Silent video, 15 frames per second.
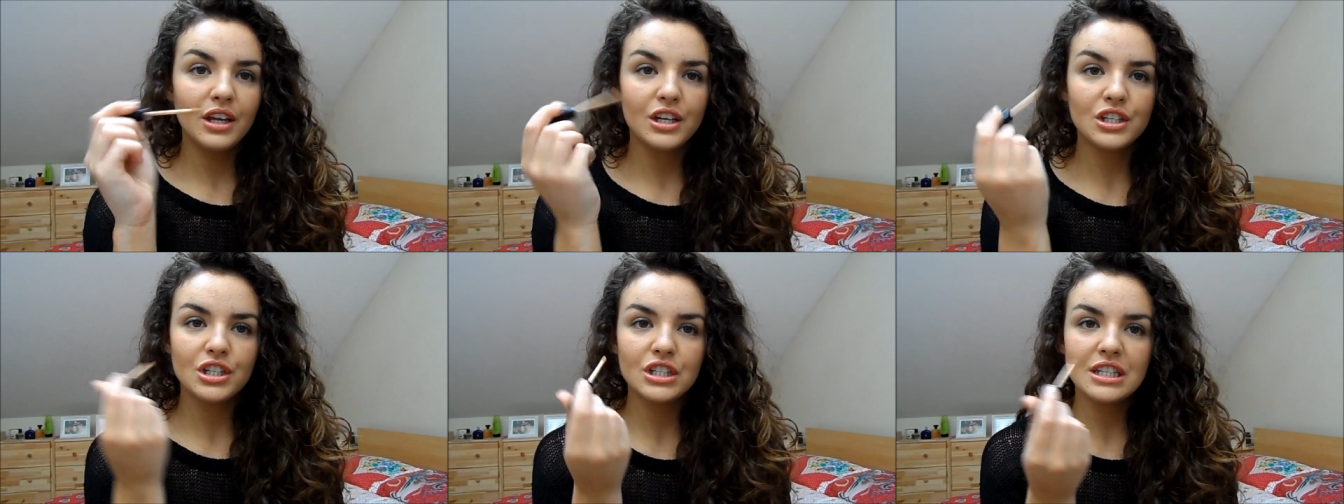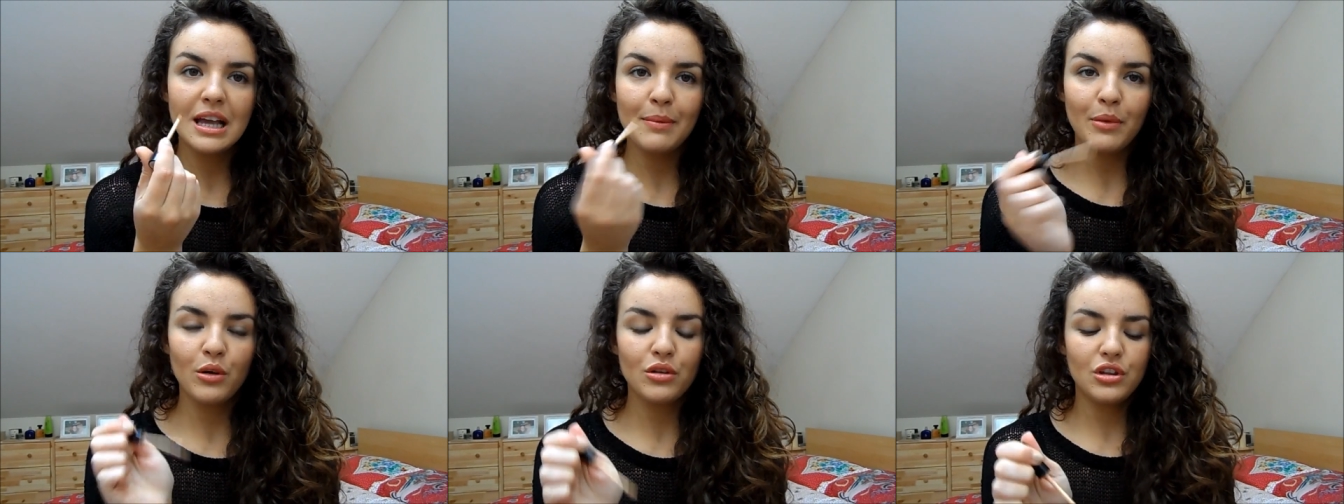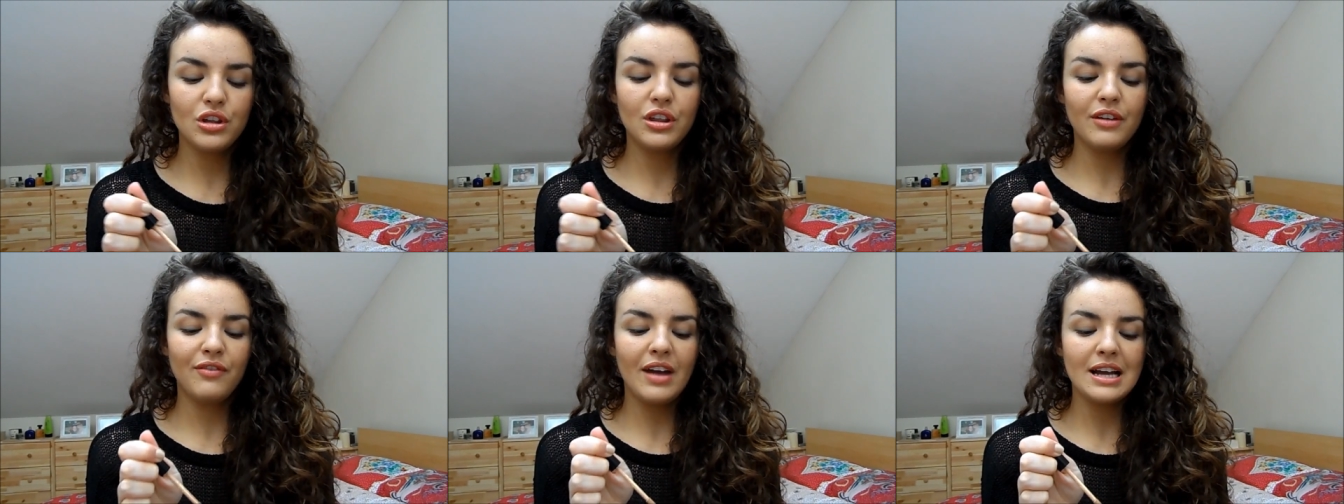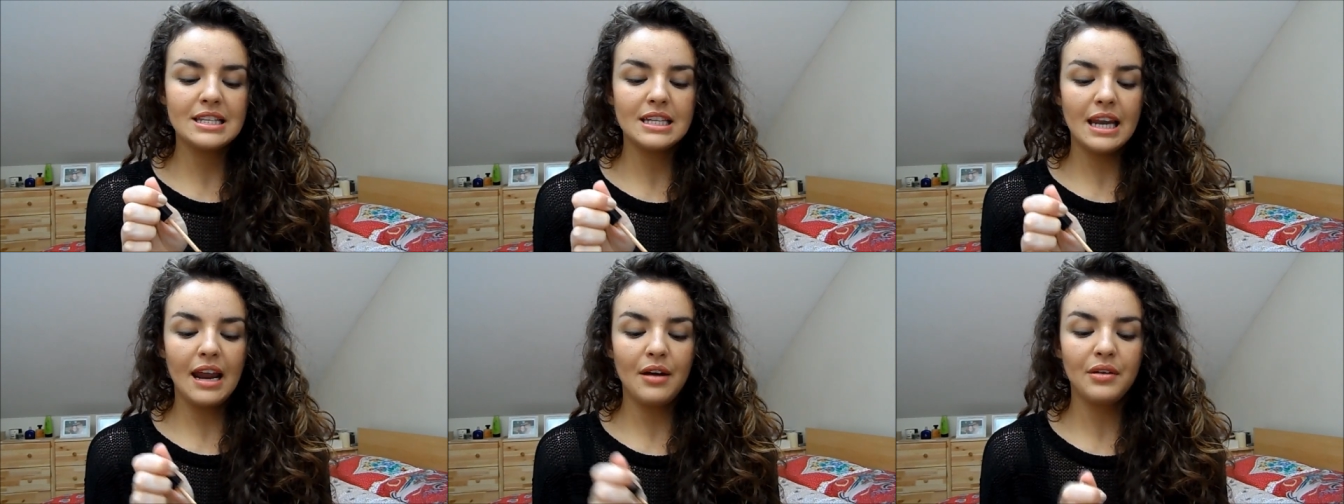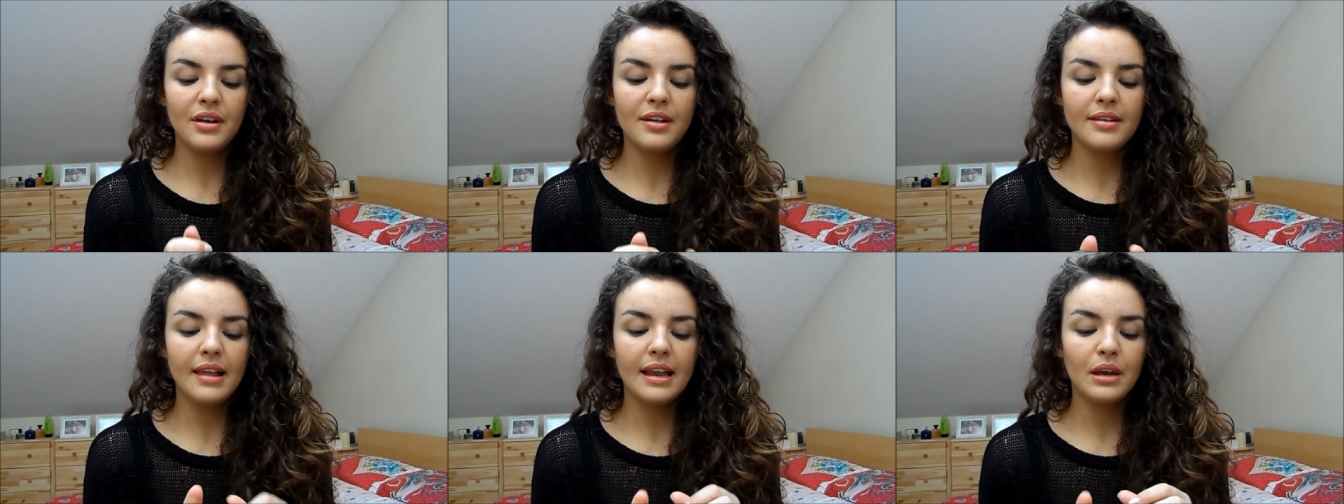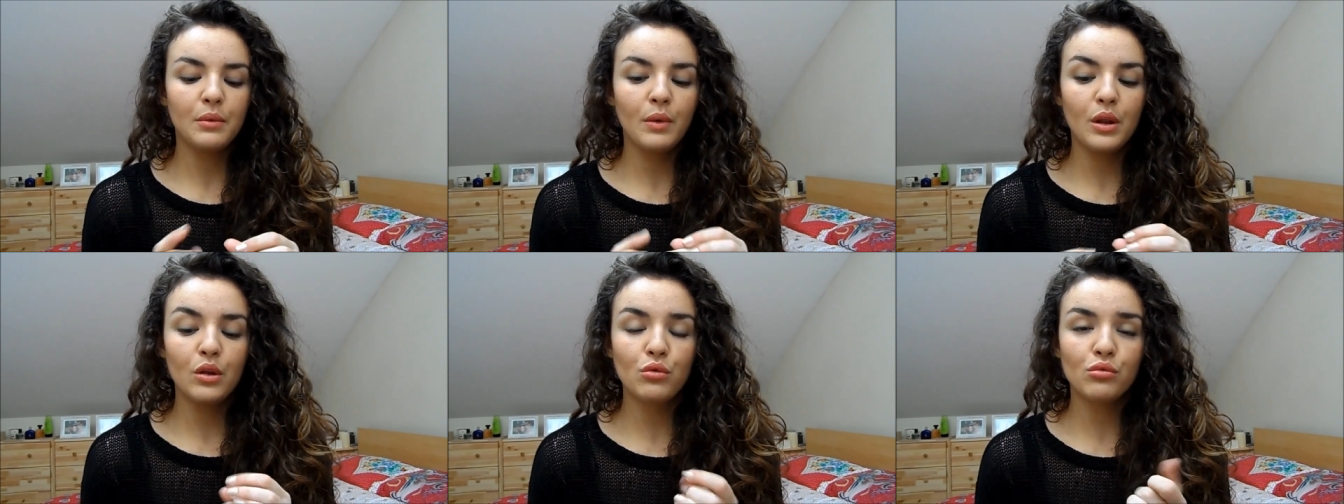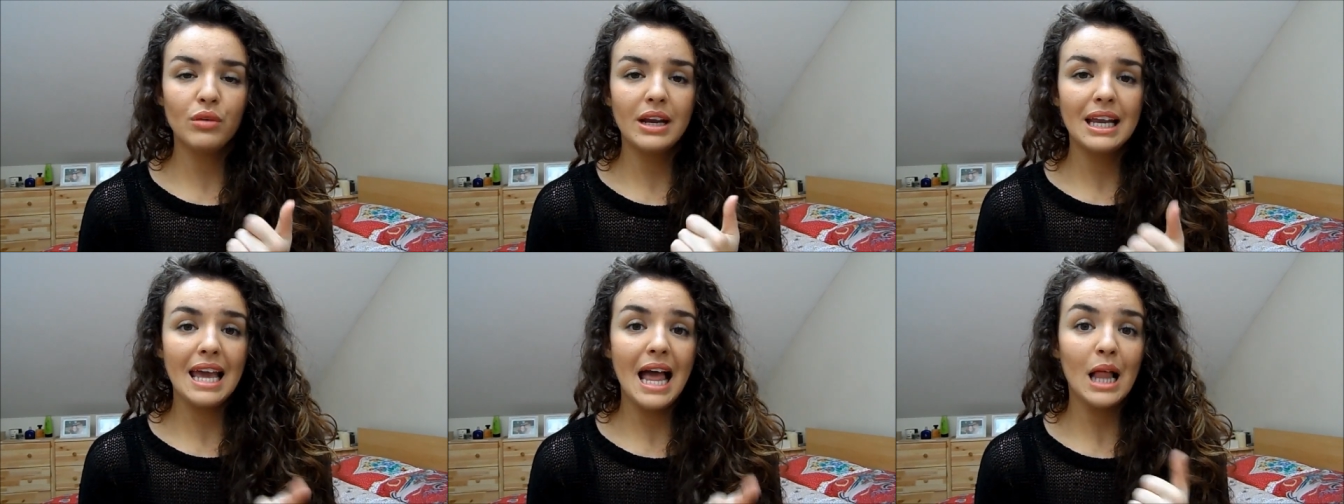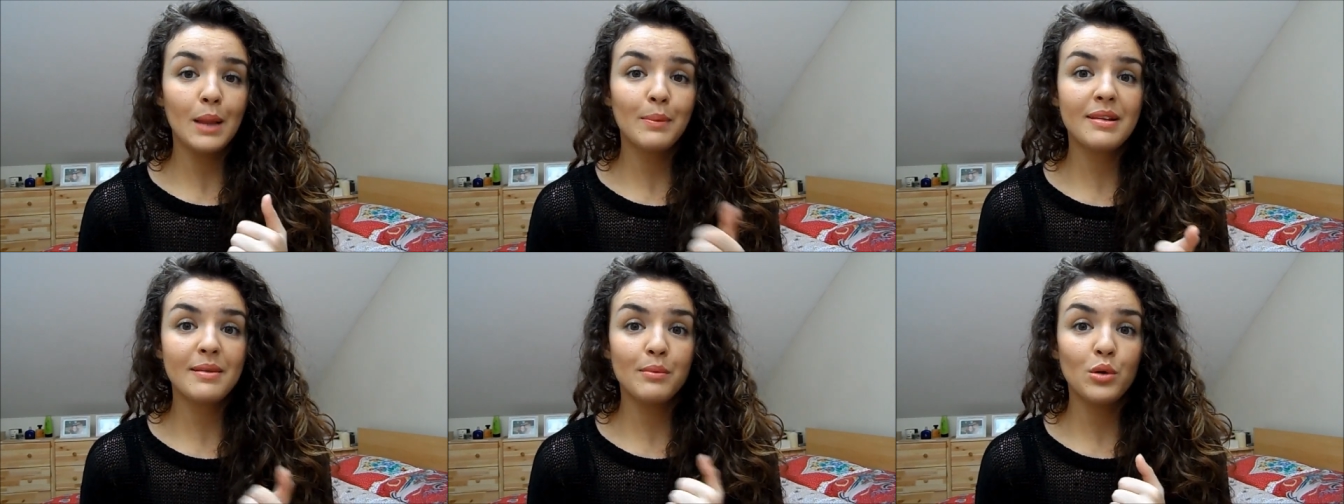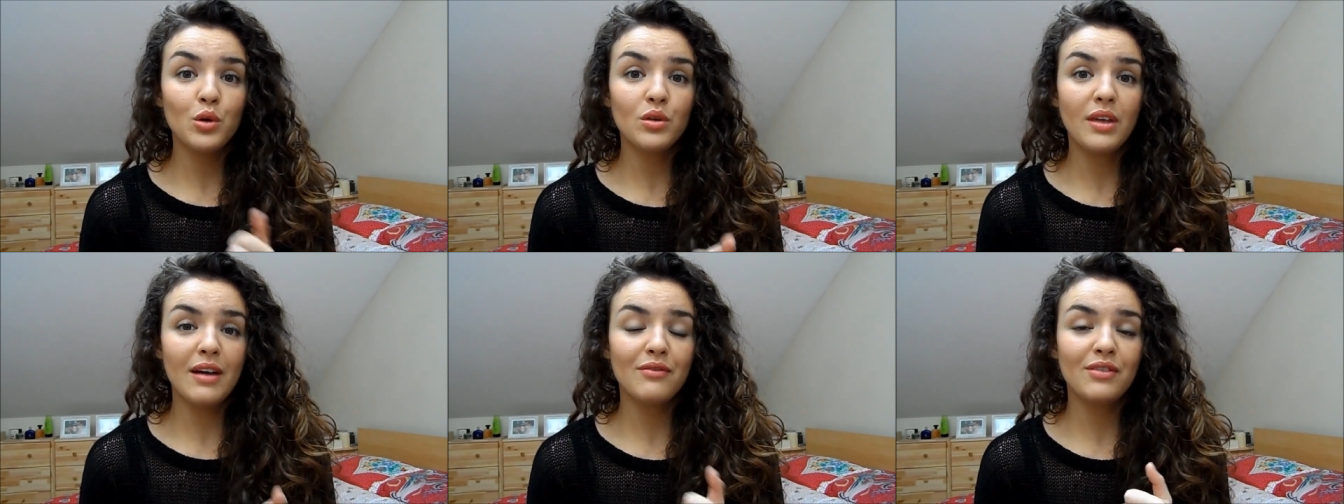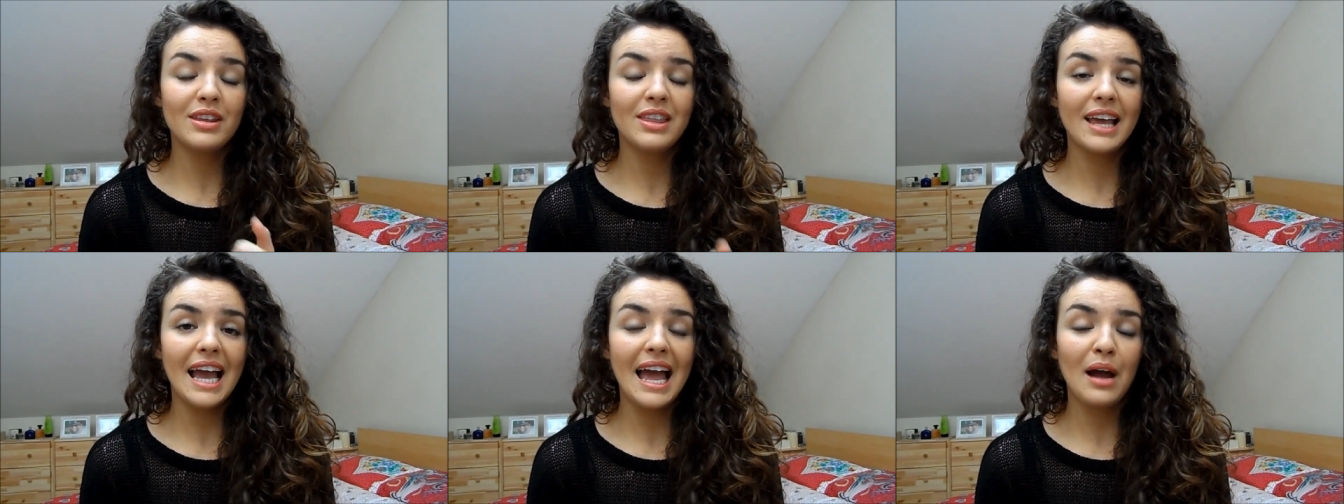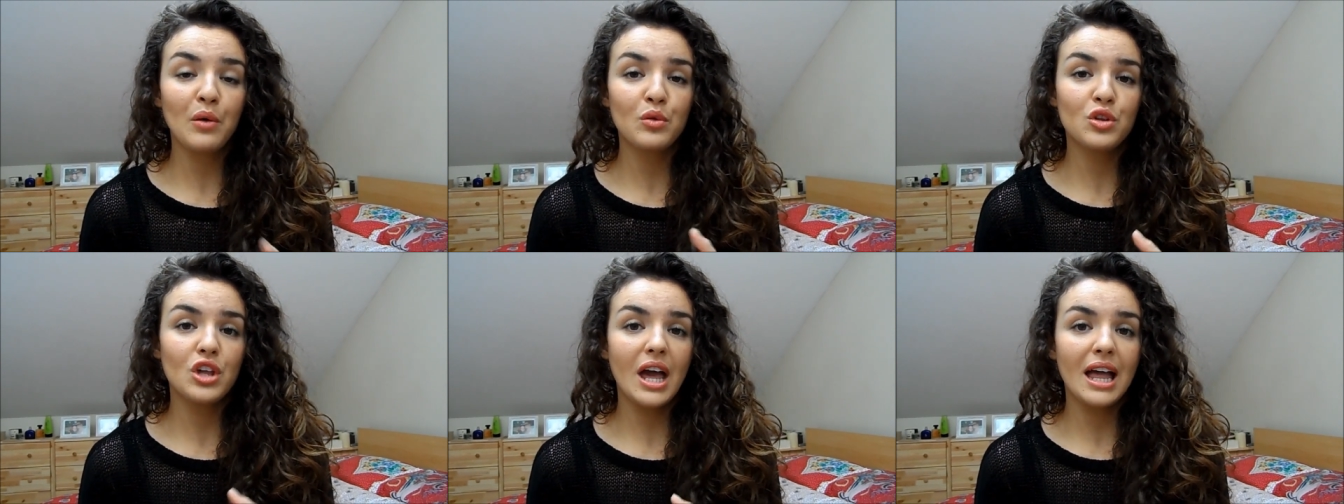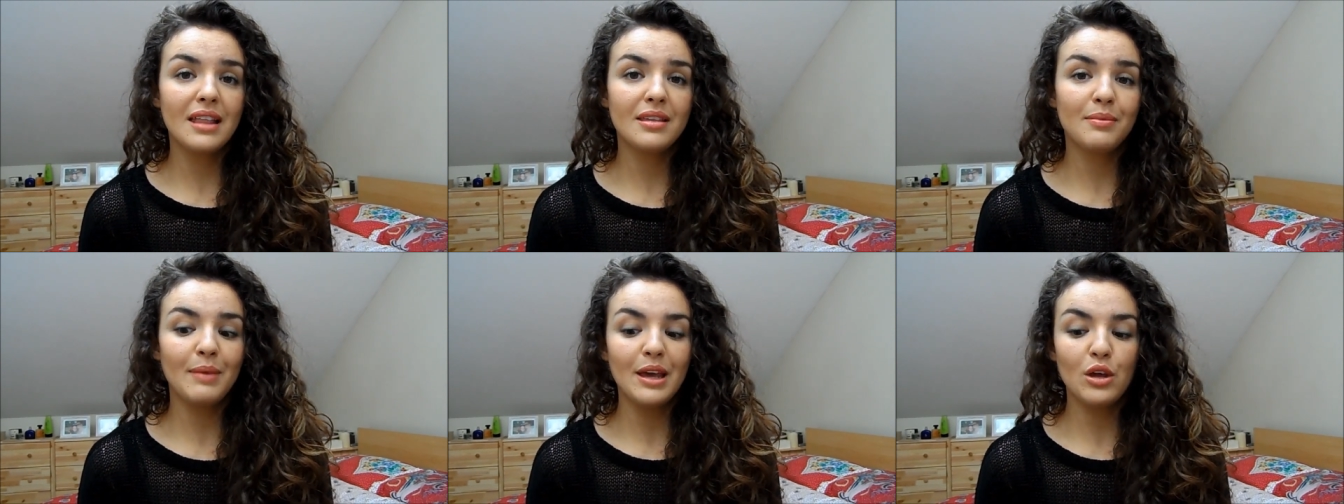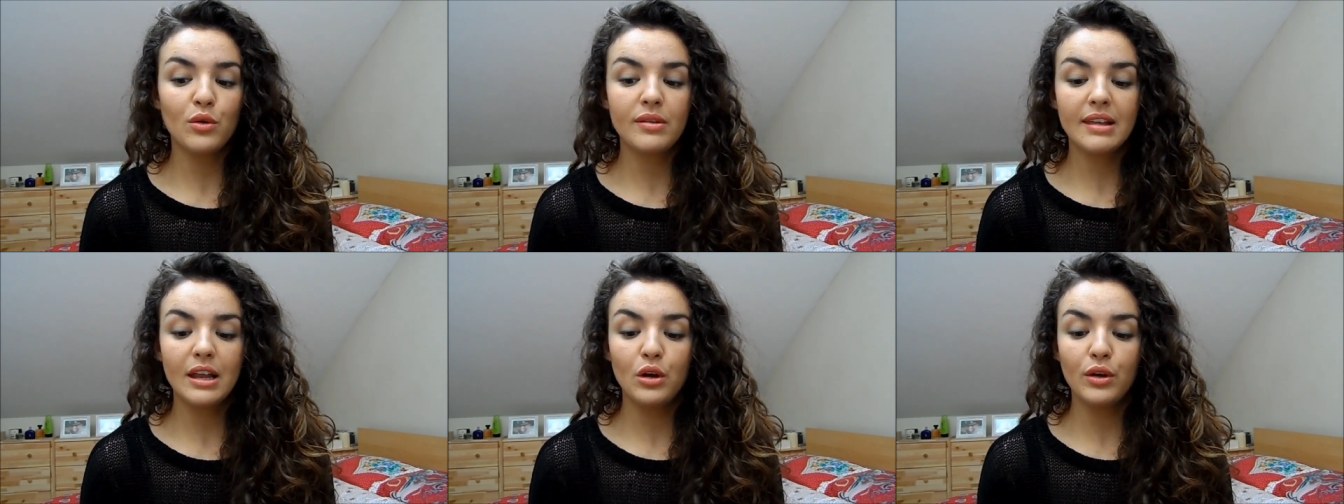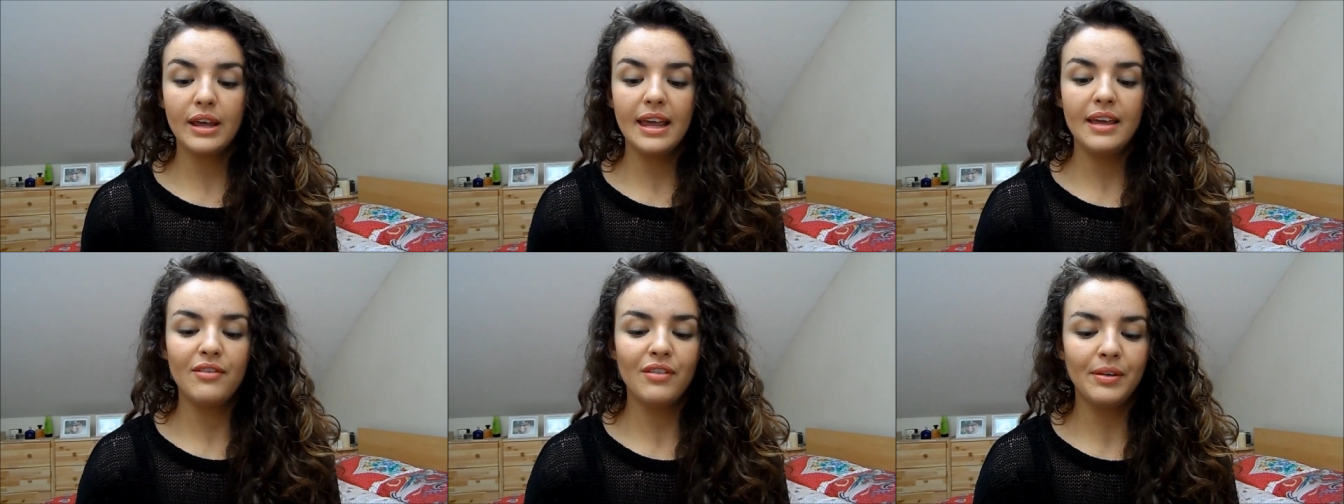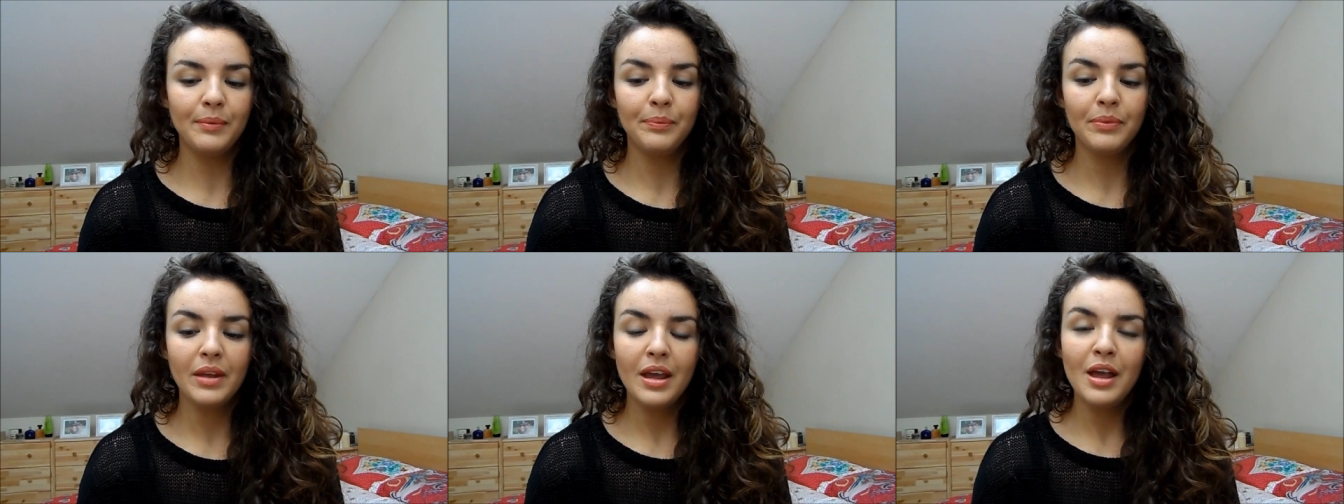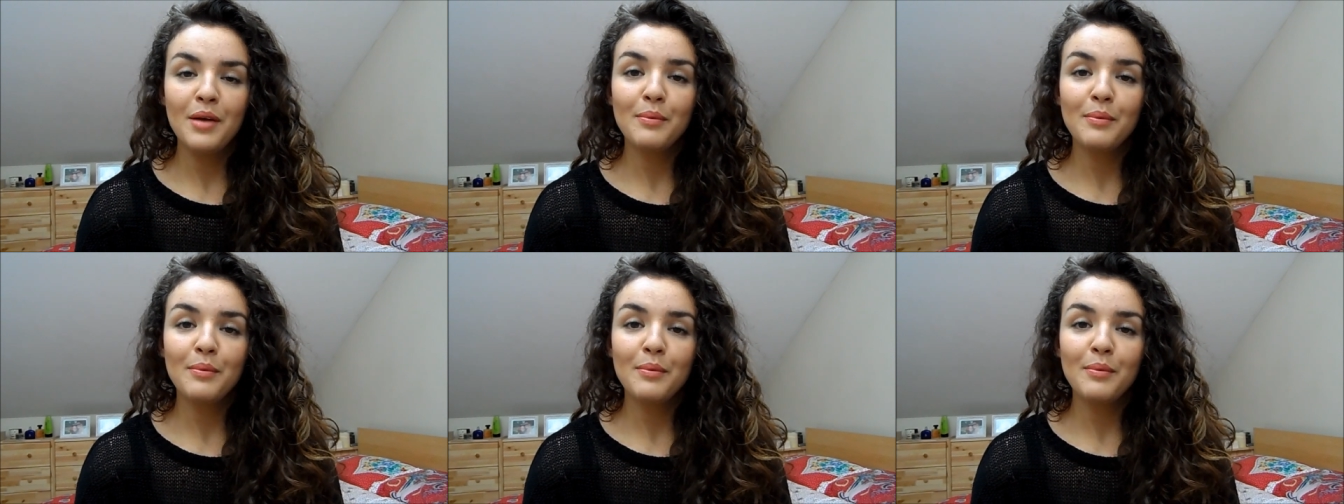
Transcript: and you can just dab it onto the affected areas and it will really help smooth everything out and make your skin look even.